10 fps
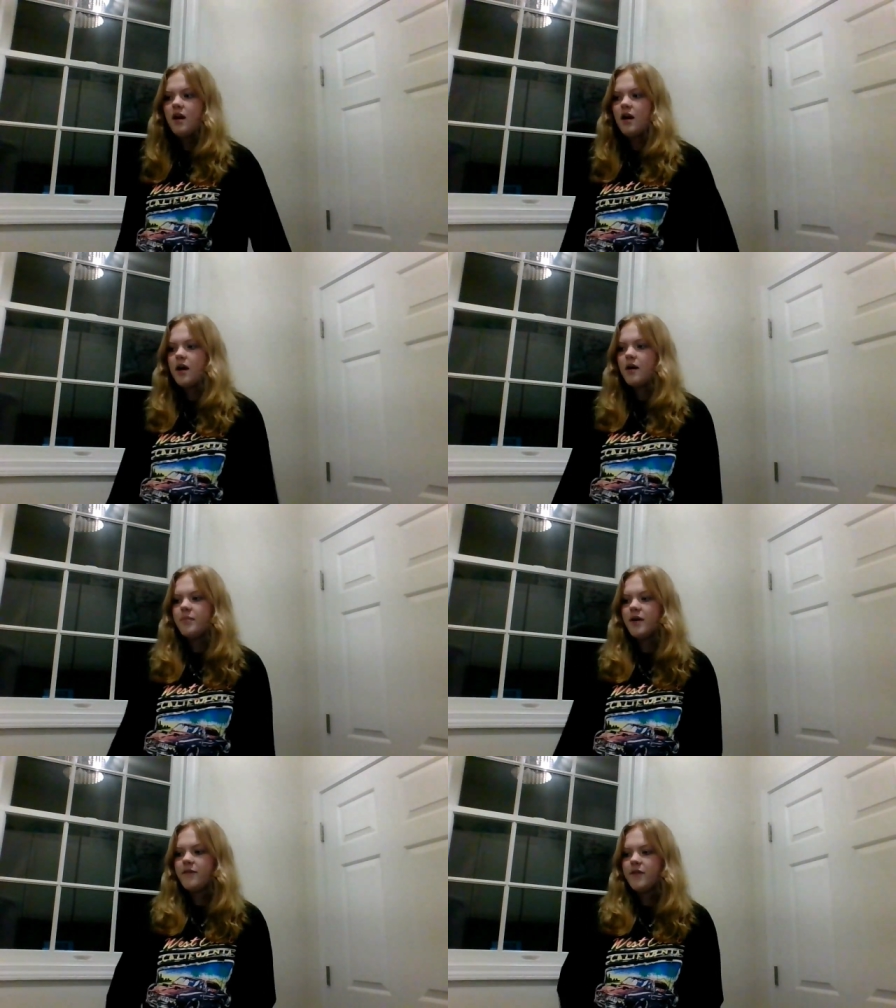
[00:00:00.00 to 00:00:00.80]
Uh,
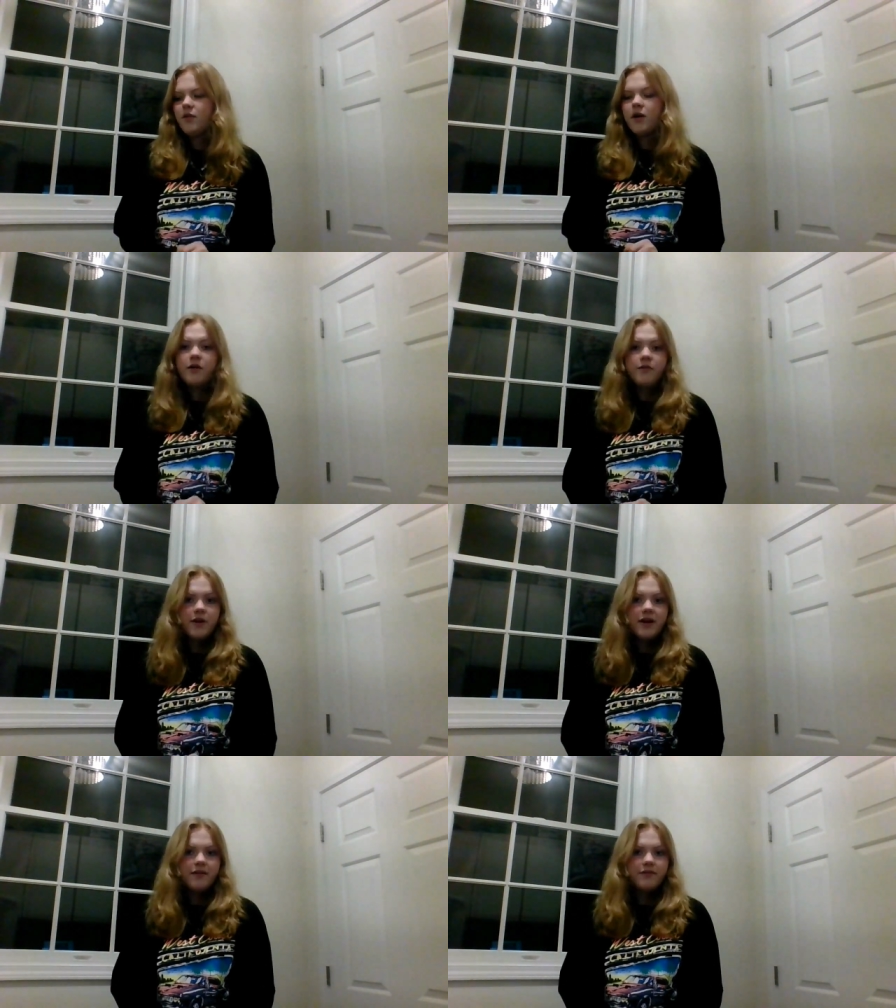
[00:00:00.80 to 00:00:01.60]
but if you are
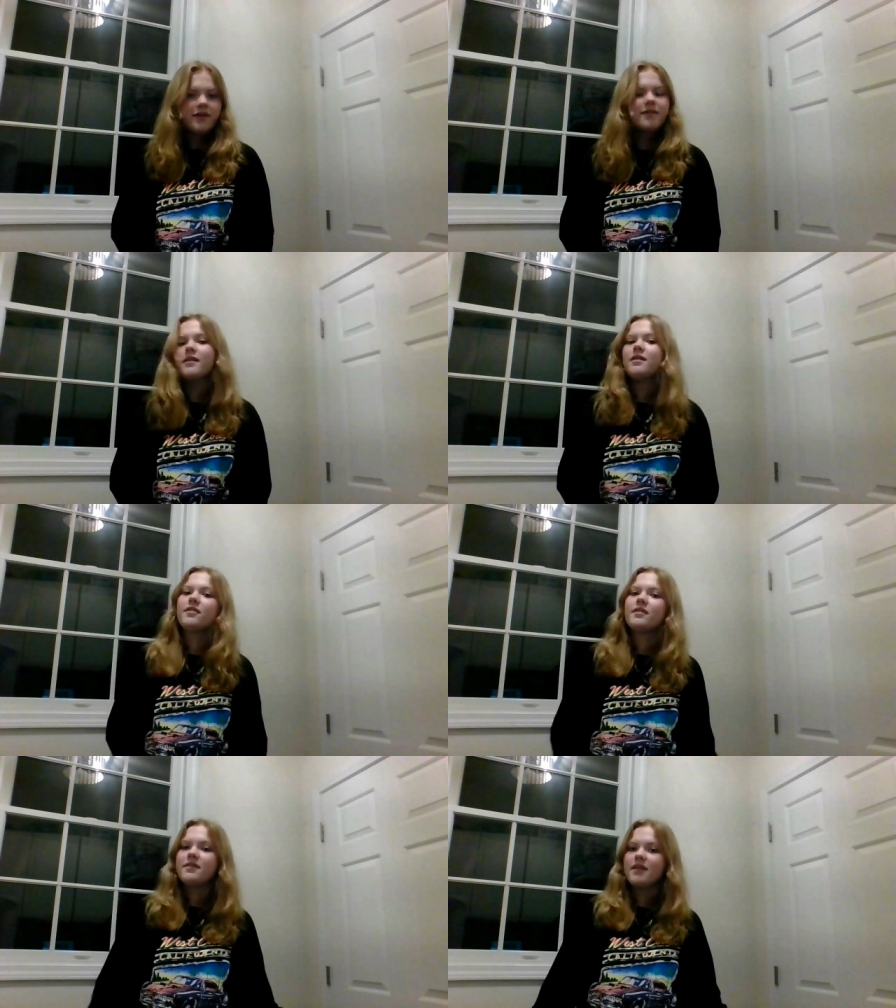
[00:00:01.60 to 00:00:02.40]
afraid of your
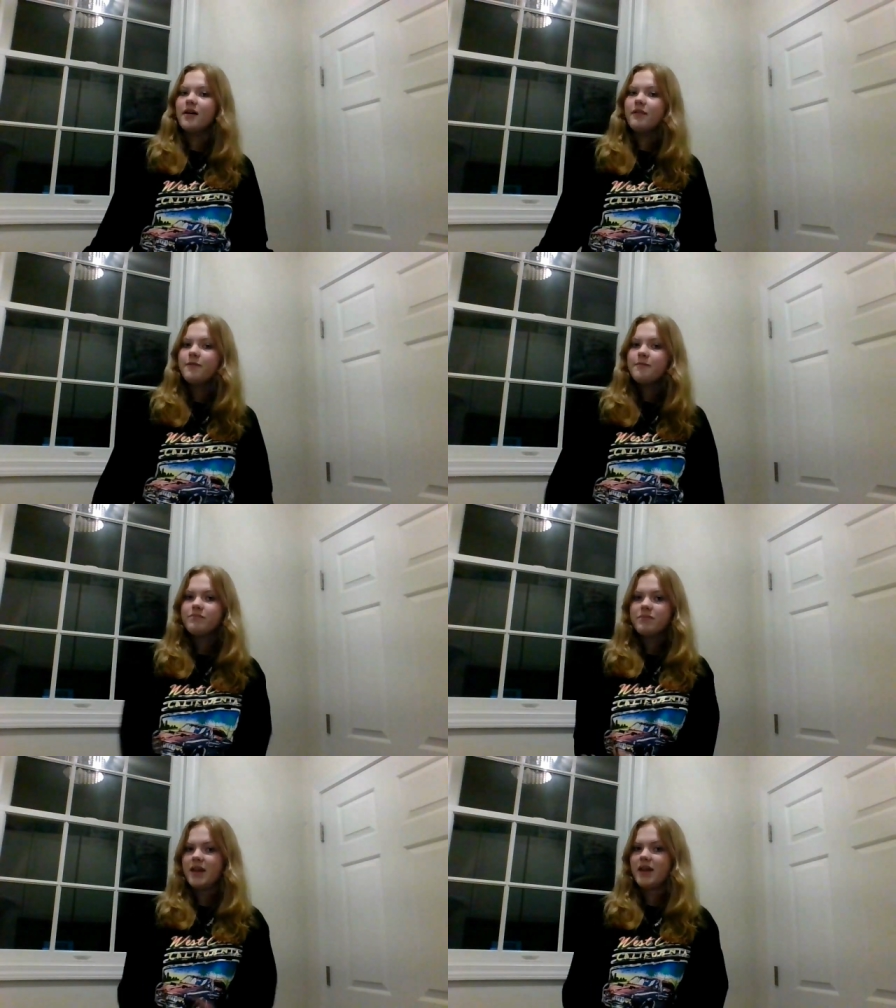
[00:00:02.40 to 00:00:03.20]
stuff,
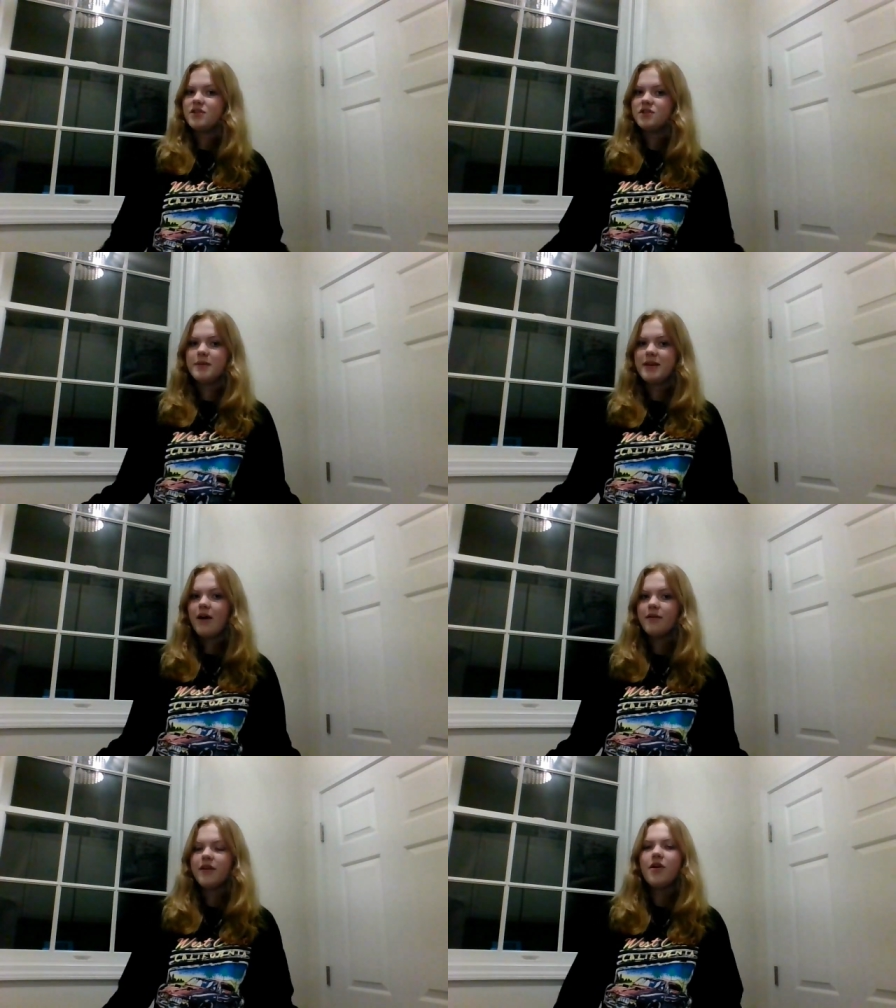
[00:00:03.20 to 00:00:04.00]
like just being
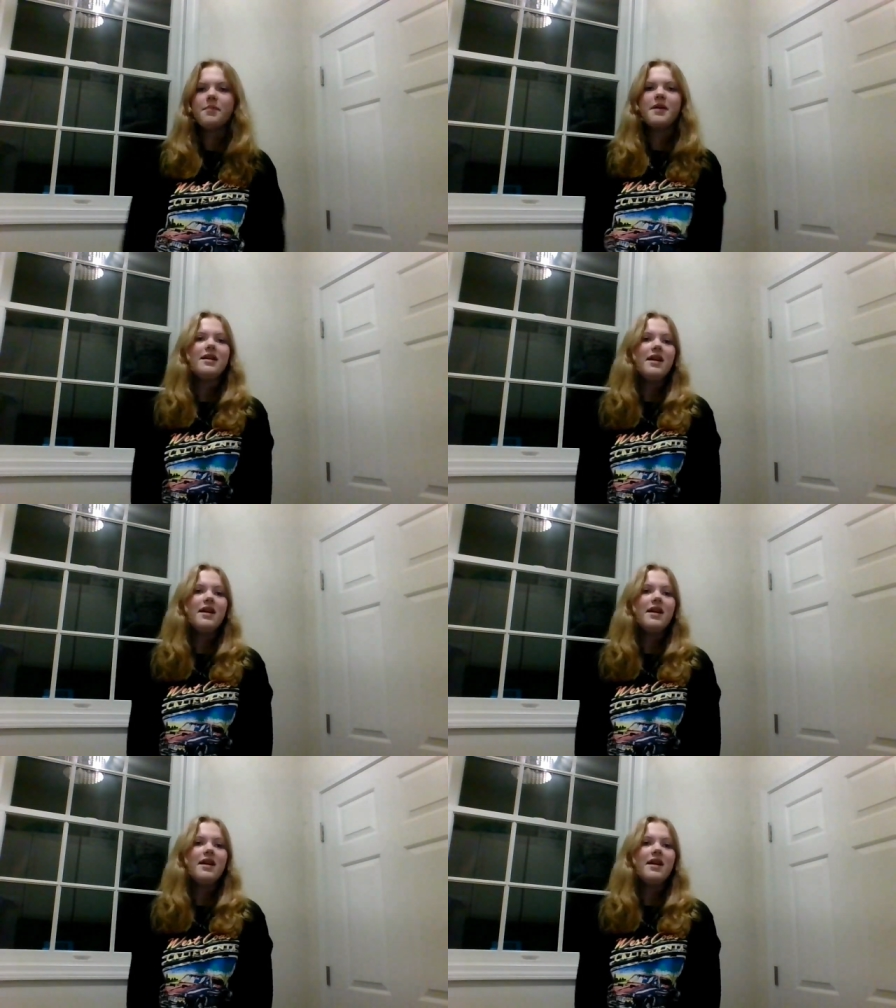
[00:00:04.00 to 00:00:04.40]
out in the open,